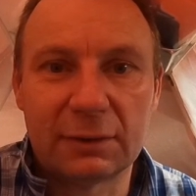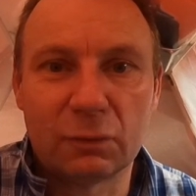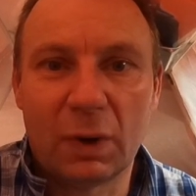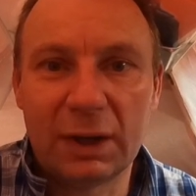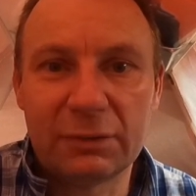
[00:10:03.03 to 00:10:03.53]

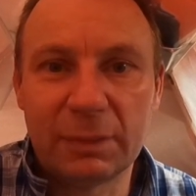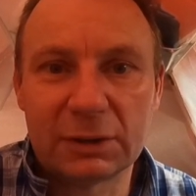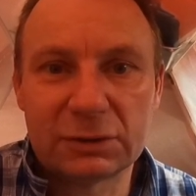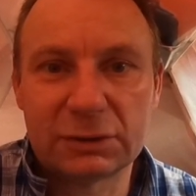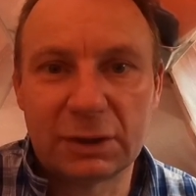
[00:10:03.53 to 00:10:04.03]
doesn't weigh as
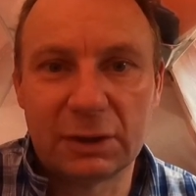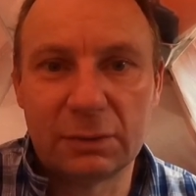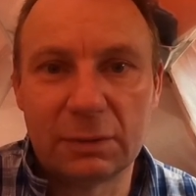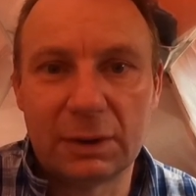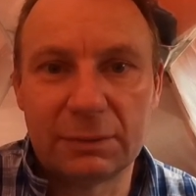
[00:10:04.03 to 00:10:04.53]
much,
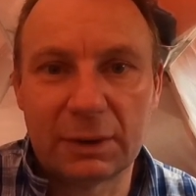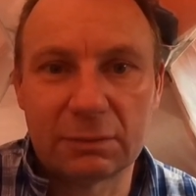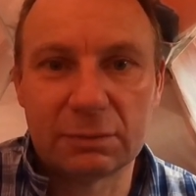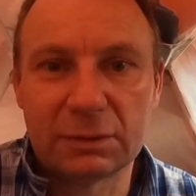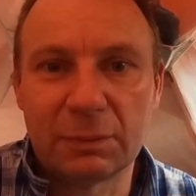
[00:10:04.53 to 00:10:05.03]
so
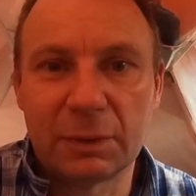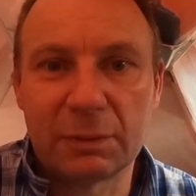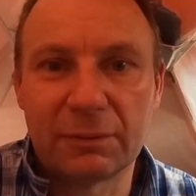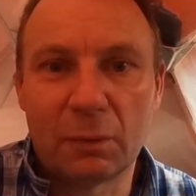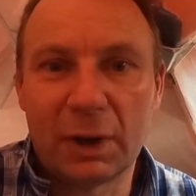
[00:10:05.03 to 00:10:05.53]
that'll give me a
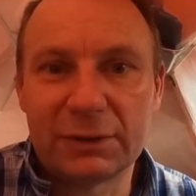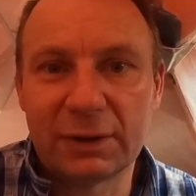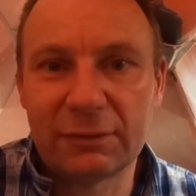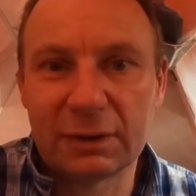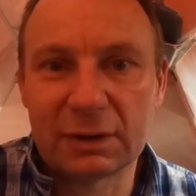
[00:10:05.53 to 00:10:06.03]
bit of a weight
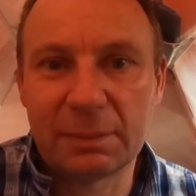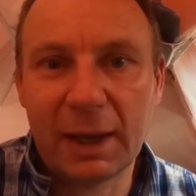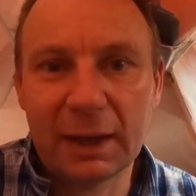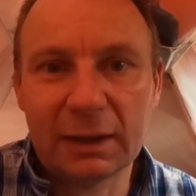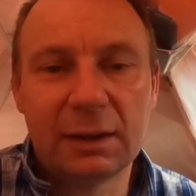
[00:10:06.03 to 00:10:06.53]
saving in the
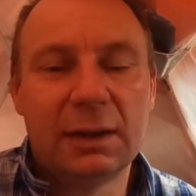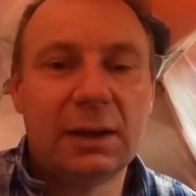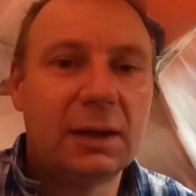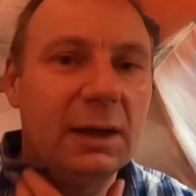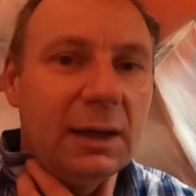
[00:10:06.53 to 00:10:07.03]
pack.
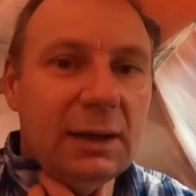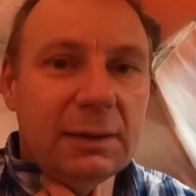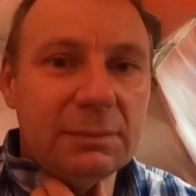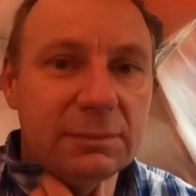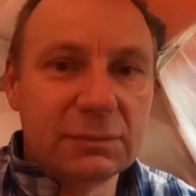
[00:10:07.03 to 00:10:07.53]

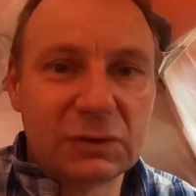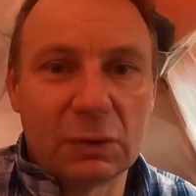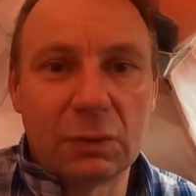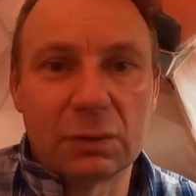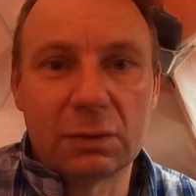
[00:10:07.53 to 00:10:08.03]
So
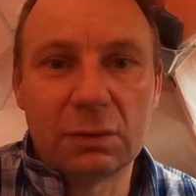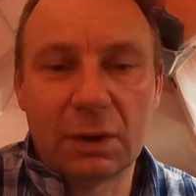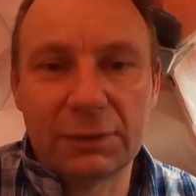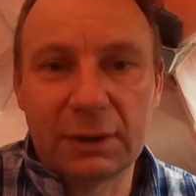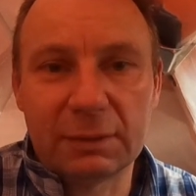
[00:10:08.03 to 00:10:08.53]
all in all,
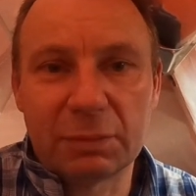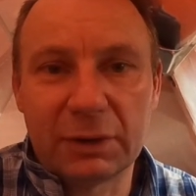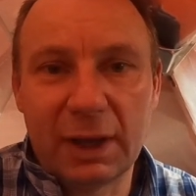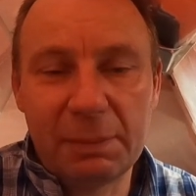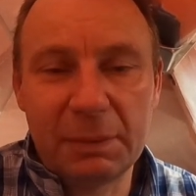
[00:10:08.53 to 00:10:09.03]
I think
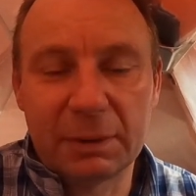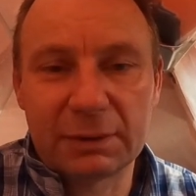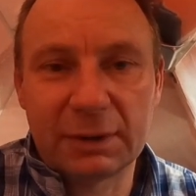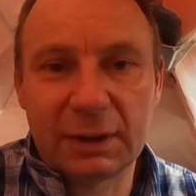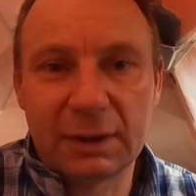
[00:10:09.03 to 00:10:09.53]
pretty happy,
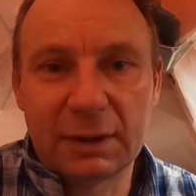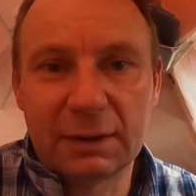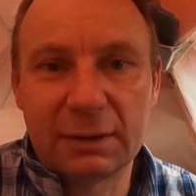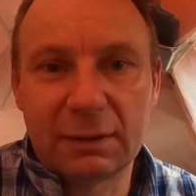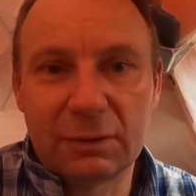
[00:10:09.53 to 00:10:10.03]
but
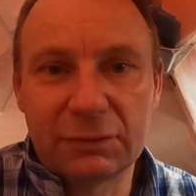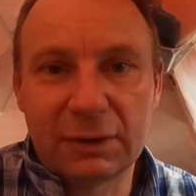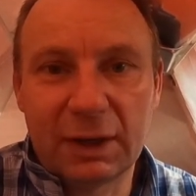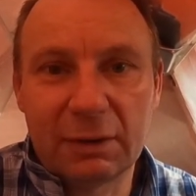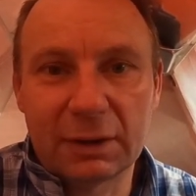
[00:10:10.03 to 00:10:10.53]
I'll
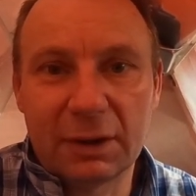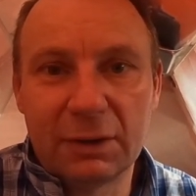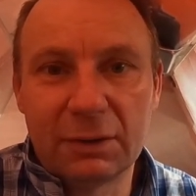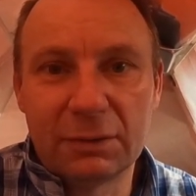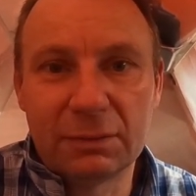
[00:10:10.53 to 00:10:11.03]
see how I
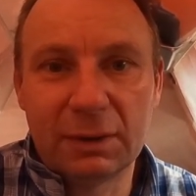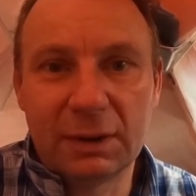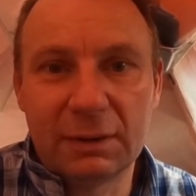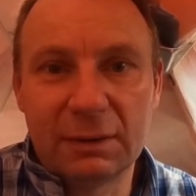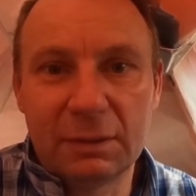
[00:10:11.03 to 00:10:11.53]

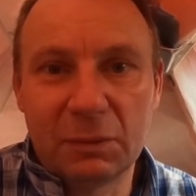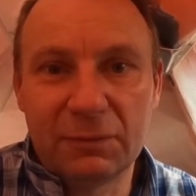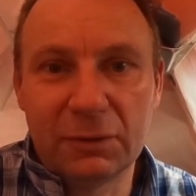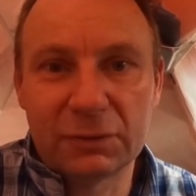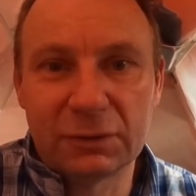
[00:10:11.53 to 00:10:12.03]
go in my
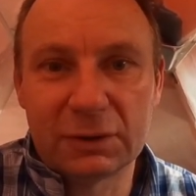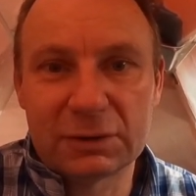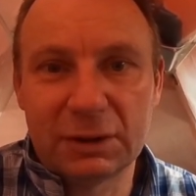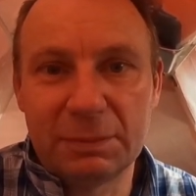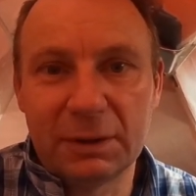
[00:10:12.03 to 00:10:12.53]
first night's
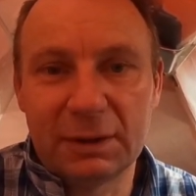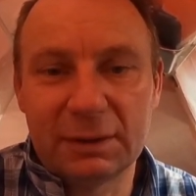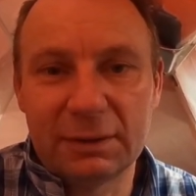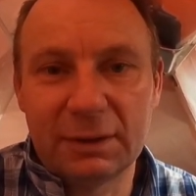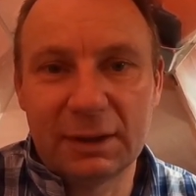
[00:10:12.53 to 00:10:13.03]
sleep in it,
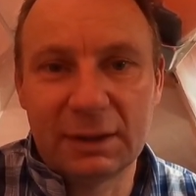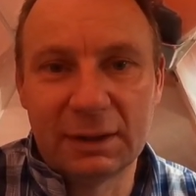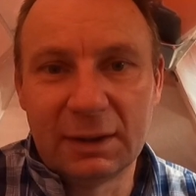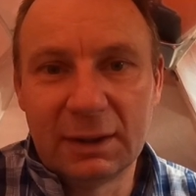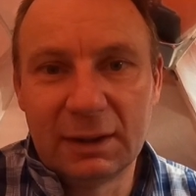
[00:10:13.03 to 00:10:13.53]
and
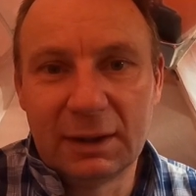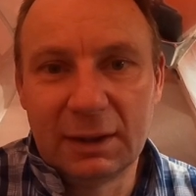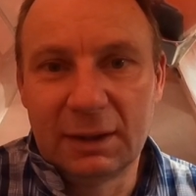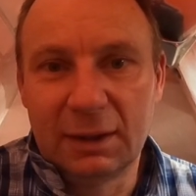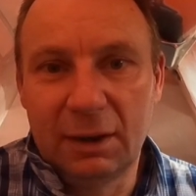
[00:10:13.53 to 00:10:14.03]

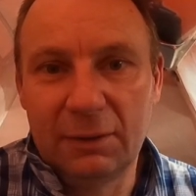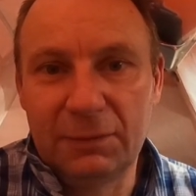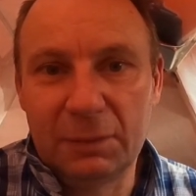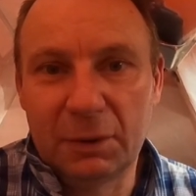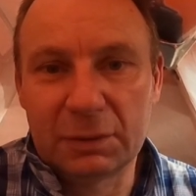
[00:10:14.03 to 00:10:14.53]

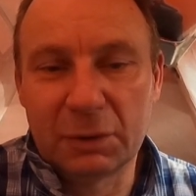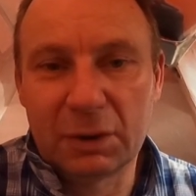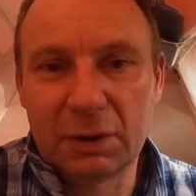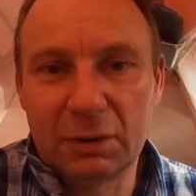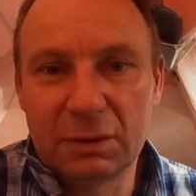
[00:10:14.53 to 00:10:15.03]
hopefully by
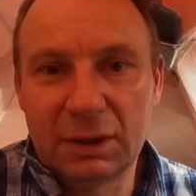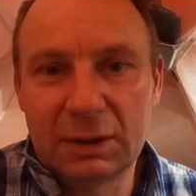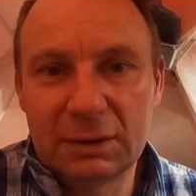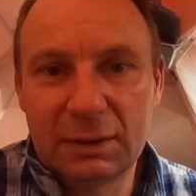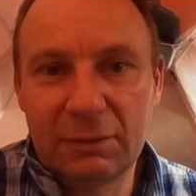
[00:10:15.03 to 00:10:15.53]
tomorrow
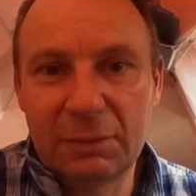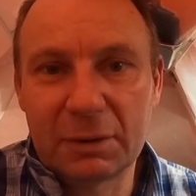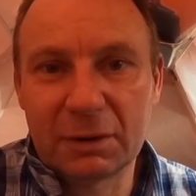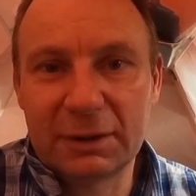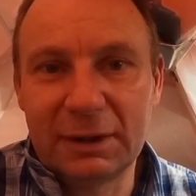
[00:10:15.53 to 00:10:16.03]
I'll have a
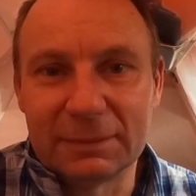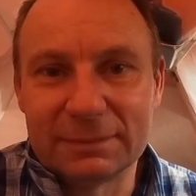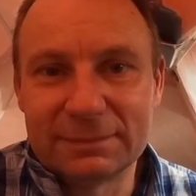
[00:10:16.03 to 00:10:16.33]
better idea.